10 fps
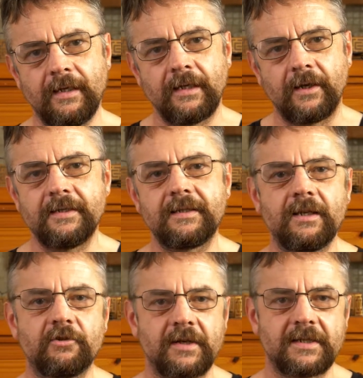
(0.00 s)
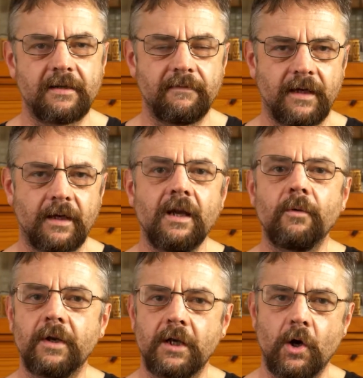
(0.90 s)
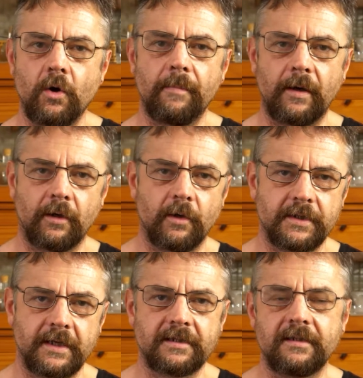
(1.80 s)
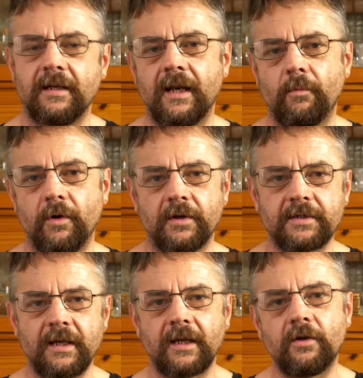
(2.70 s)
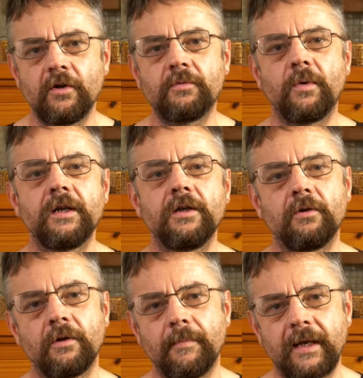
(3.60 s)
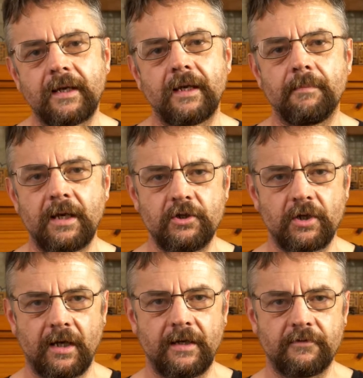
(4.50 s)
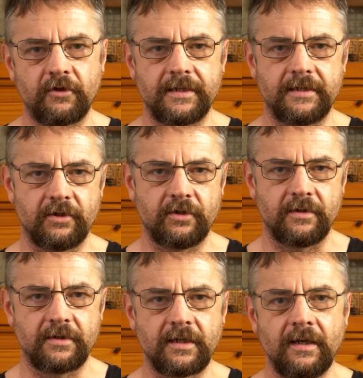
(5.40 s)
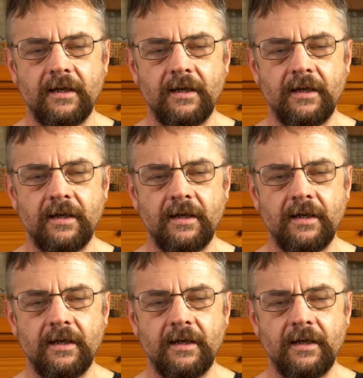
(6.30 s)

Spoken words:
Now, here's the interesting thing we know about low density networks. They're good when you're making major life transitions.